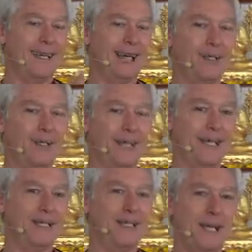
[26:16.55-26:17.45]
and
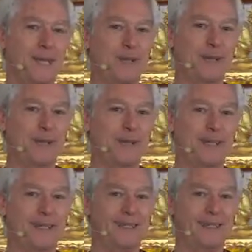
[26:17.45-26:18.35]
ascertained the sign of his own
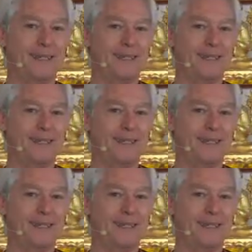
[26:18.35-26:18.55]
mind.